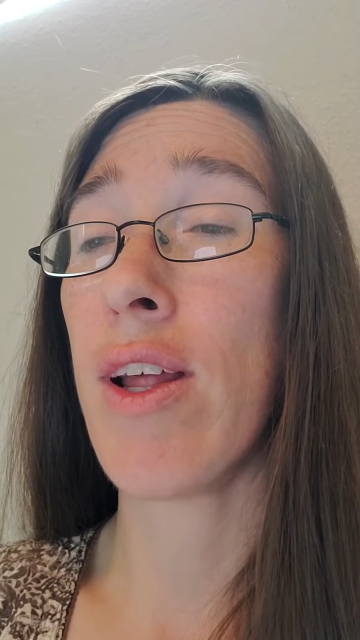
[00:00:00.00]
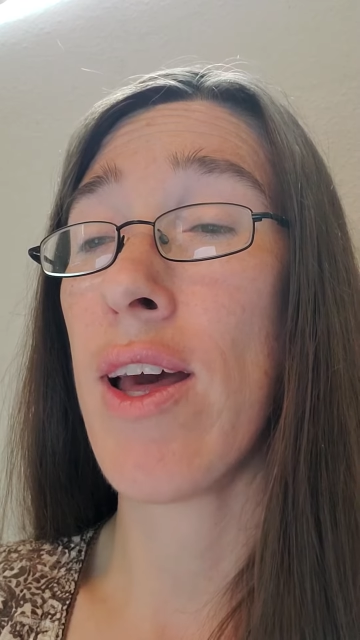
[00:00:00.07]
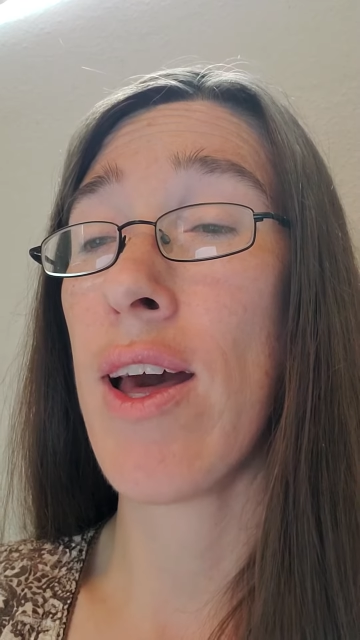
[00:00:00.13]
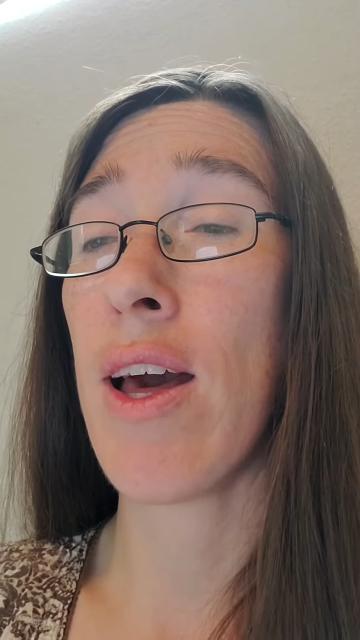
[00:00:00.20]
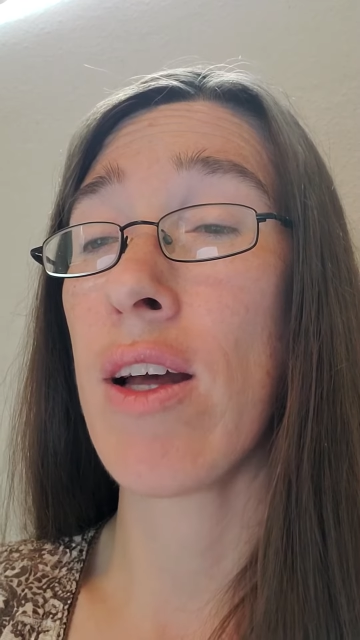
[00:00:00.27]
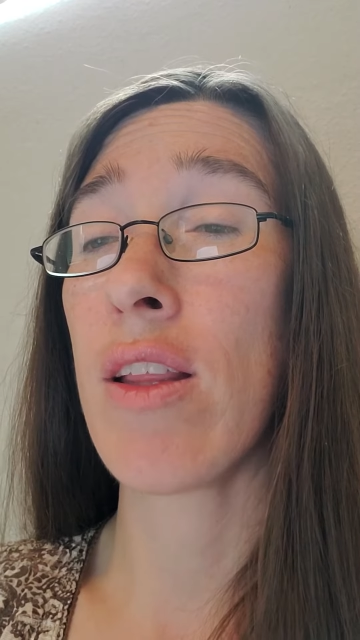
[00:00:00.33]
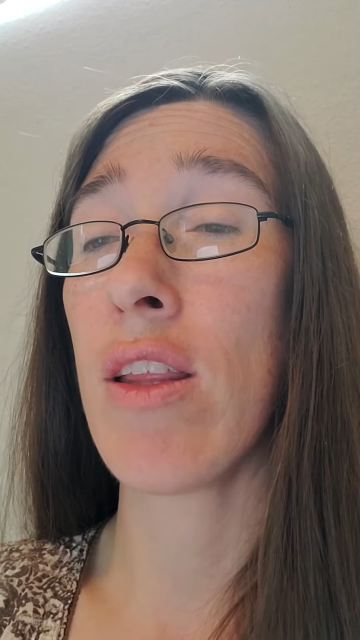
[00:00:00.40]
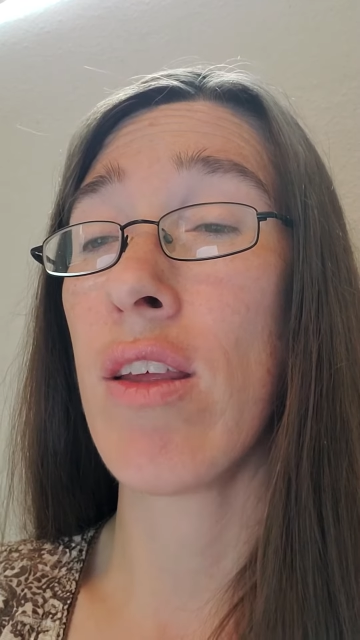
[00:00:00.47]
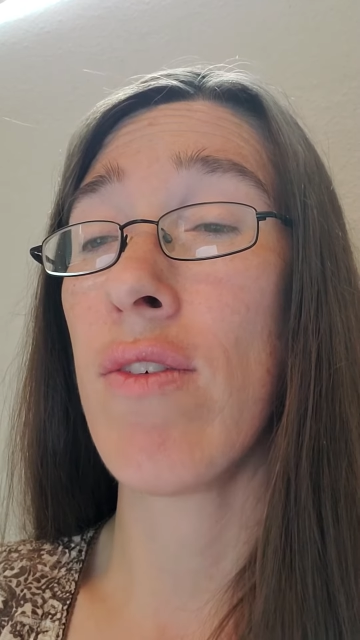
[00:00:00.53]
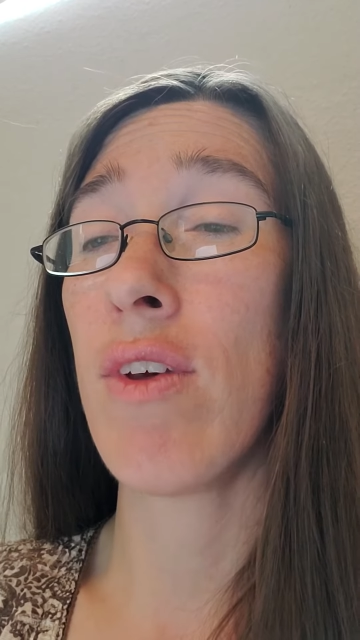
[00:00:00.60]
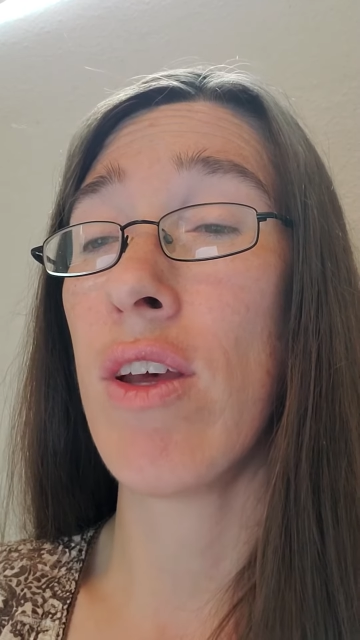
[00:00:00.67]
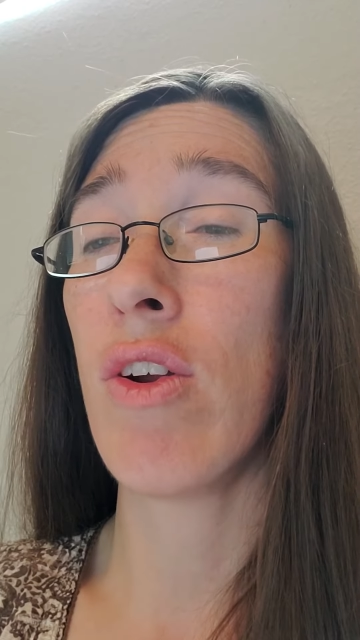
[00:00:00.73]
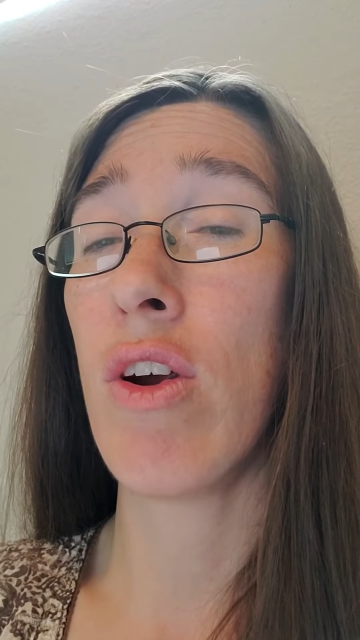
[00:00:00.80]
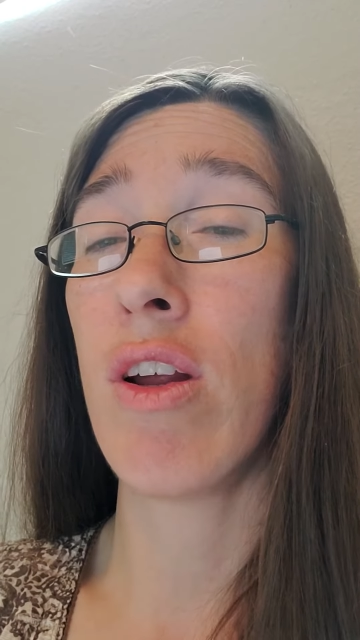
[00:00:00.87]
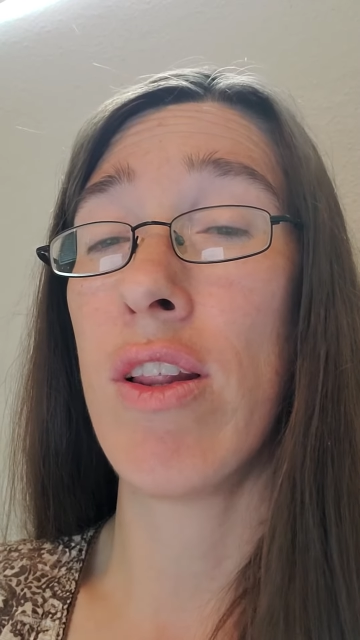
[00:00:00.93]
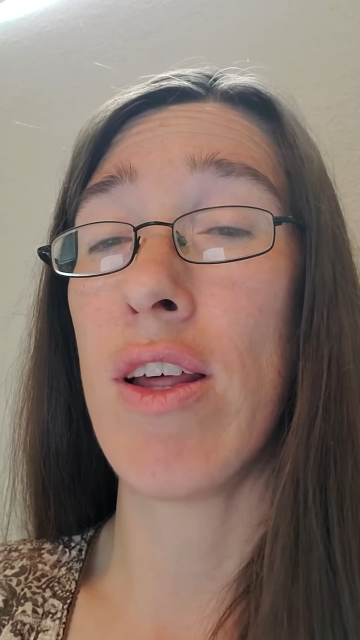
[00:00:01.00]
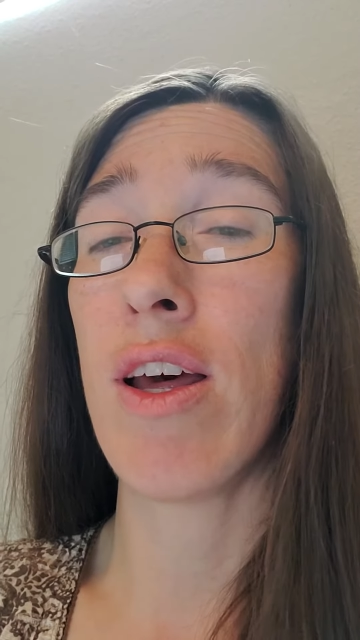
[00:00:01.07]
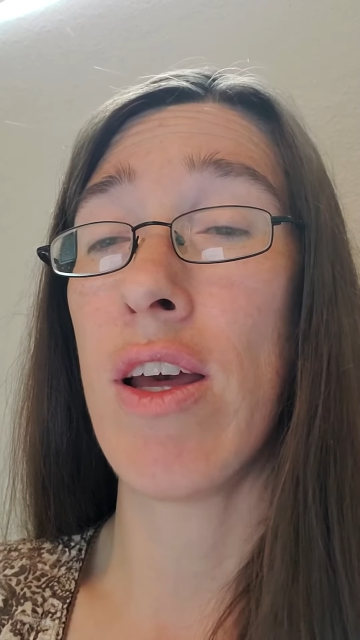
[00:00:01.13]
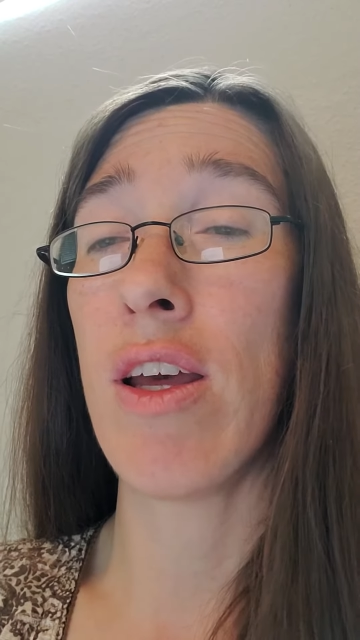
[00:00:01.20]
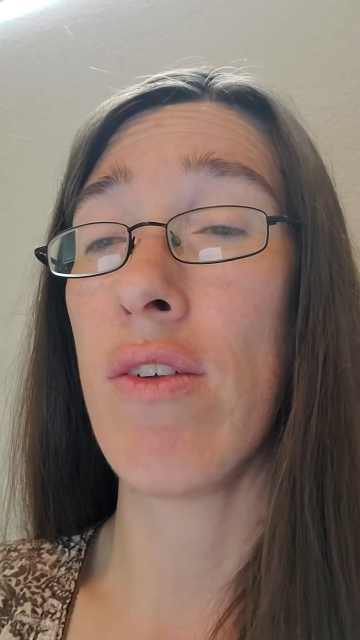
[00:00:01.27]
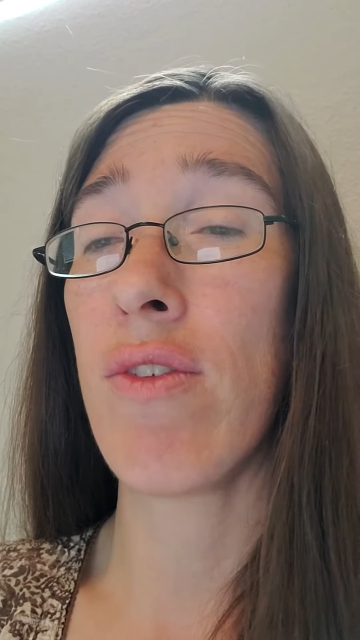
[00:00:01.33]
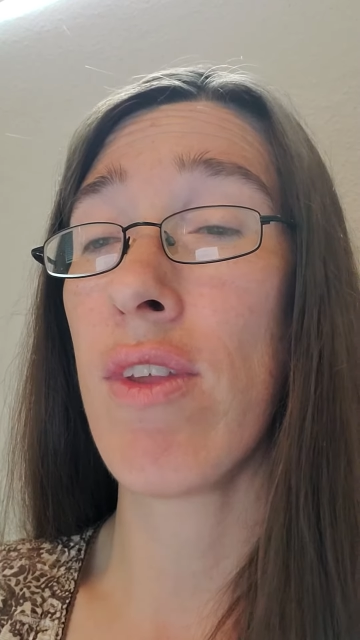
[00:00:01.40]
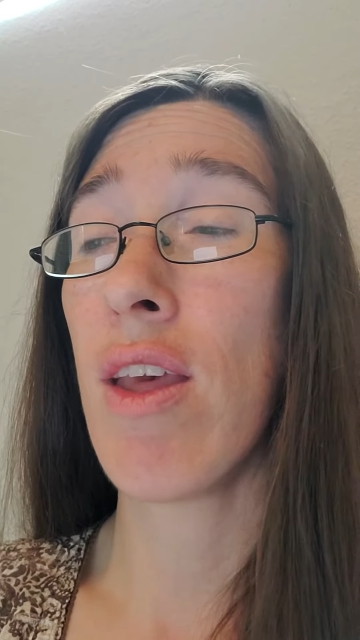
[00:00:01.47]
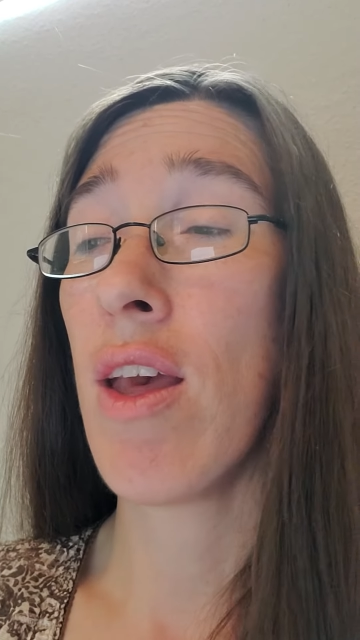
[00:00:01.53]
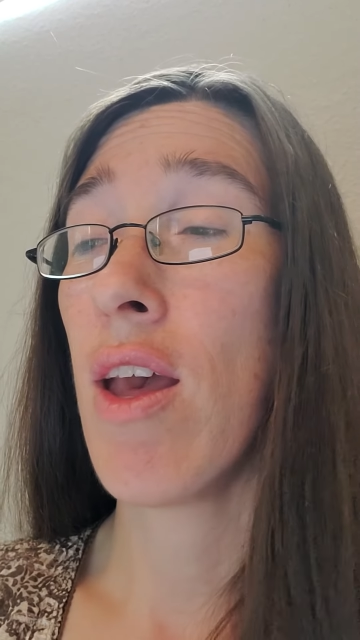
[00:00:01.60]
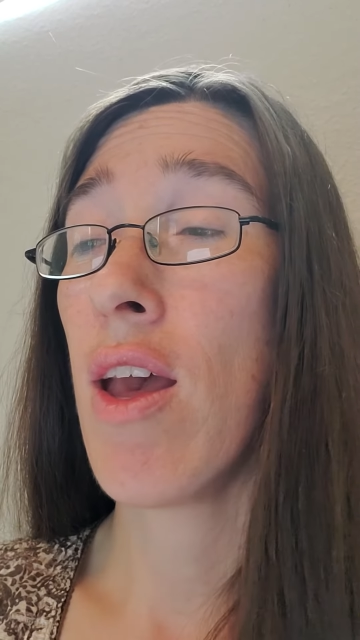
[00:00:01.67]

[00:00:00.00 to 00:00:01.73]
active in our lives